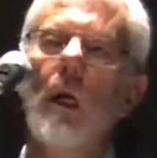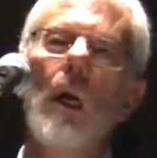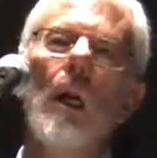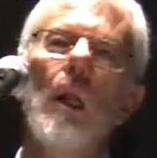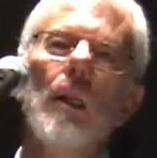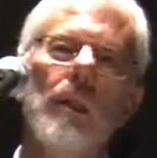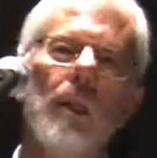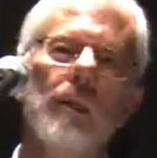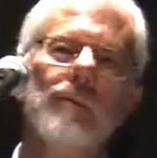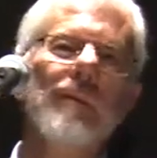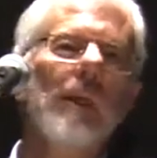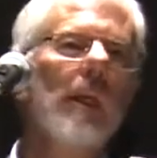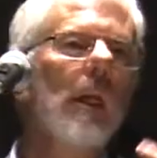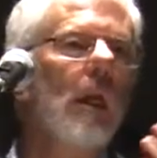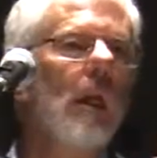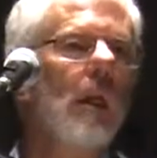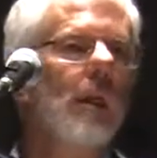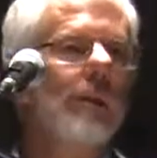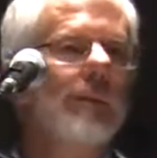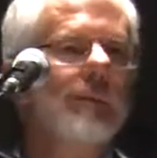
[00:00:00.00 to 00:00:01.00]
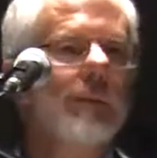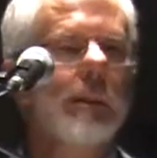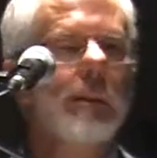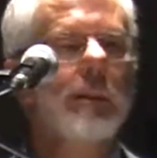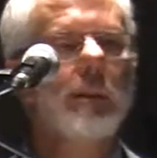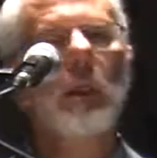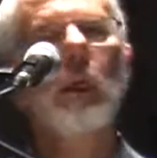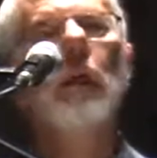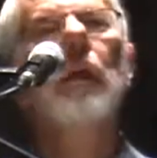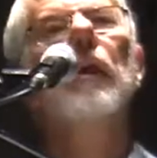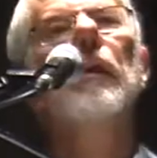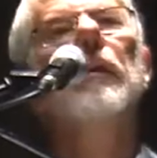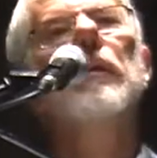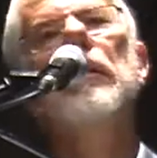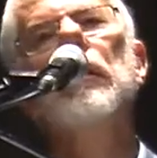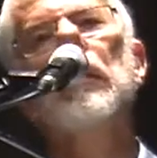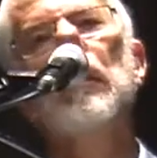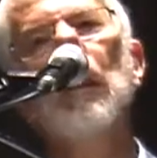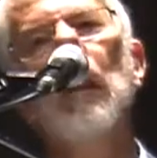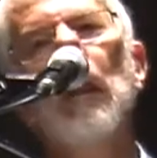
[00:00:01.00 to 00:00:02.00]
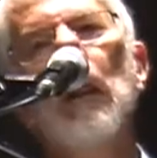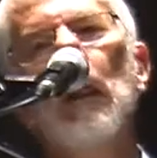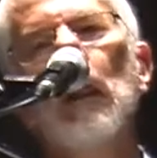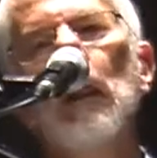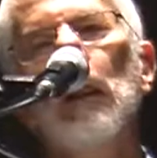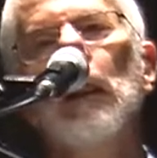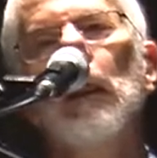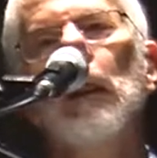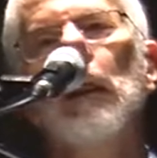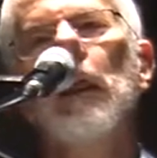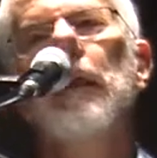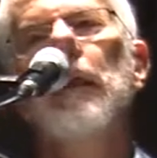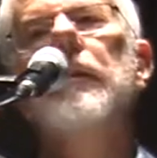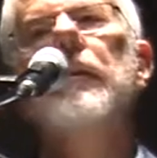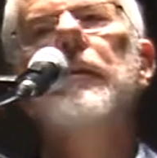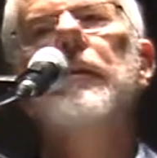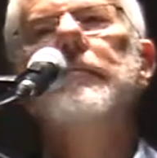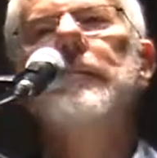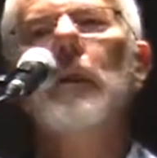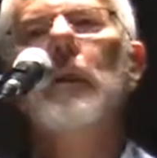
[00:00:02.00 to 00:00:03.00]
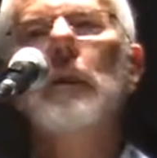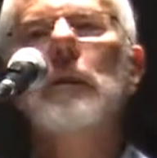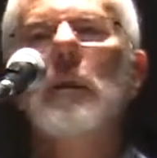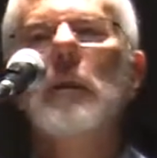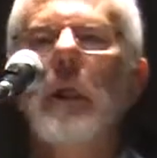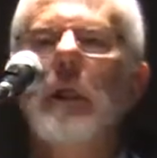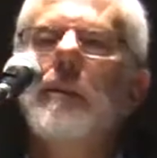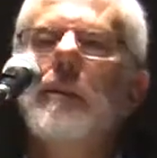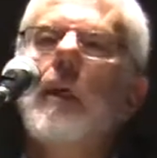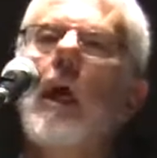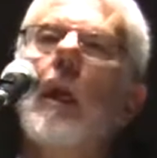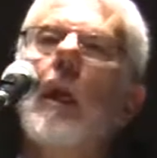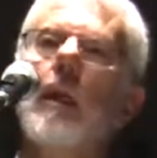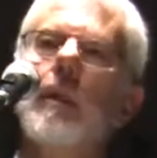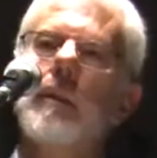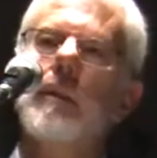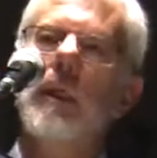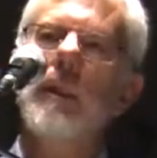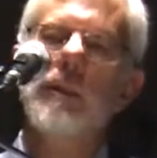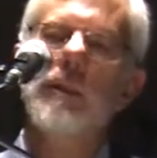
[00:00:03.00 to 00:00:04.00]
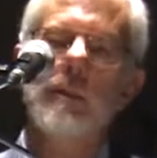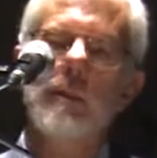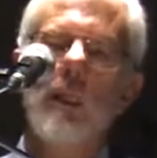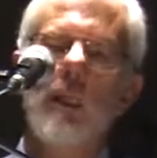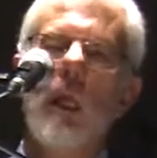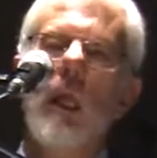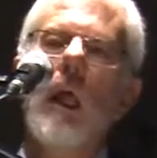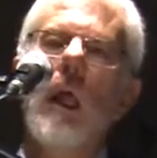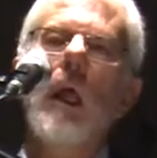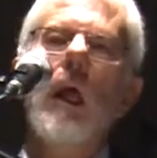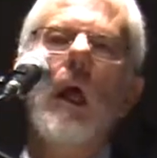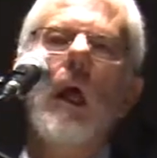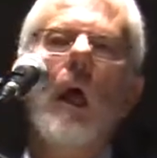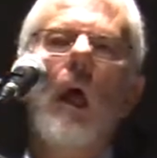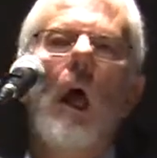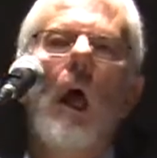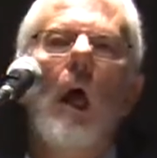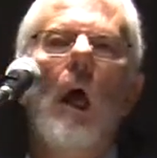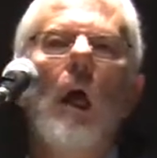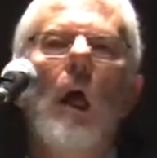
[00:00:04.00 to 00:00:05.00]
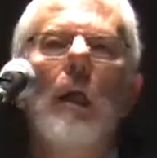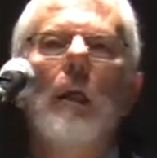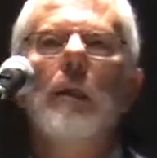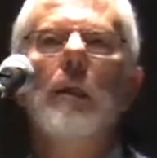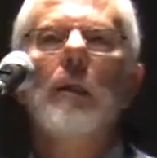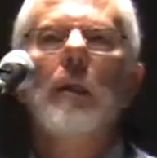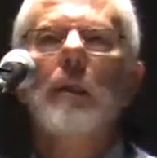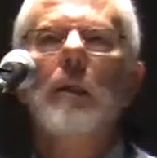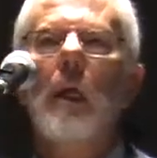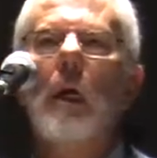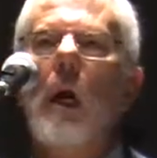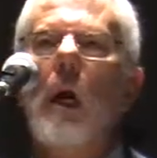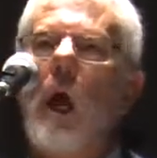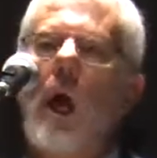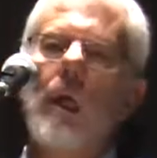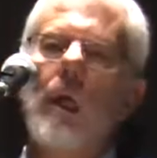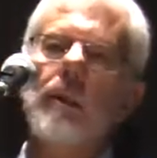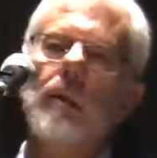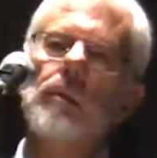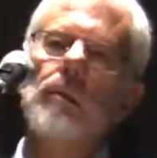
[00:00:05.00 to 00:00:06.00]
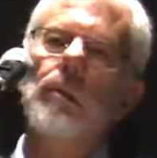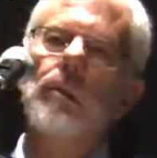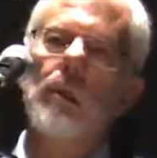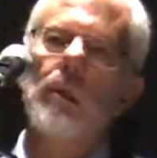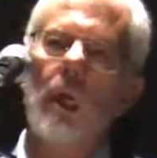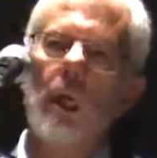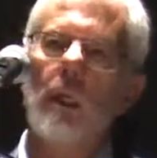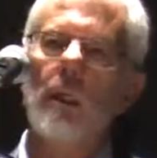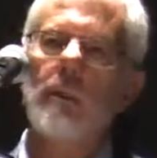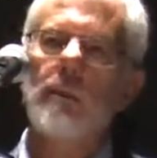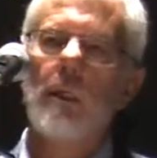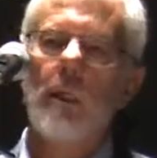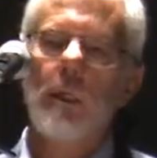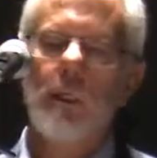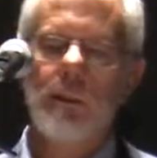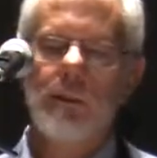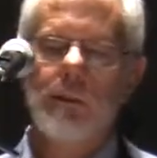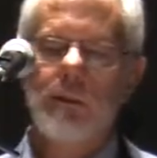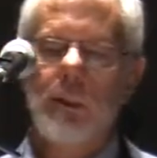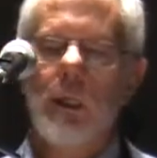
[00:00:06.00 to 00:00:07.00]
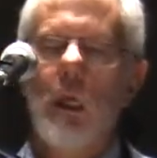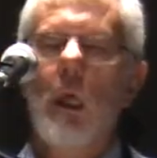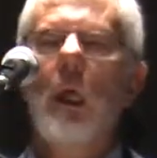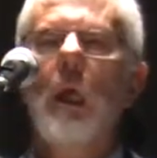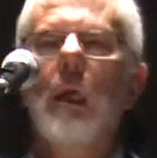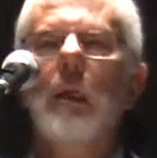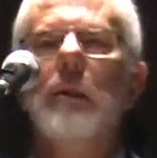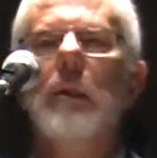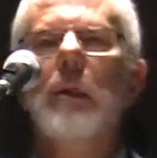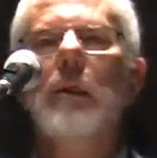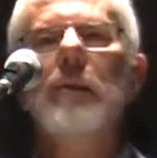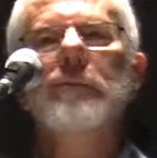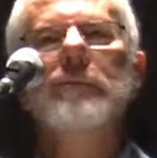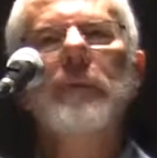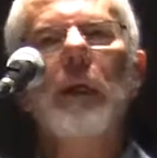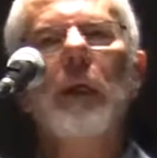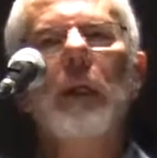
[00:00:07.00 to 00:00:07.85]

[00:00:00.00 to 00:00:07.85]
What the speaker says: There's been a lot of research into spiritual intelligence, and there are other qualities that have been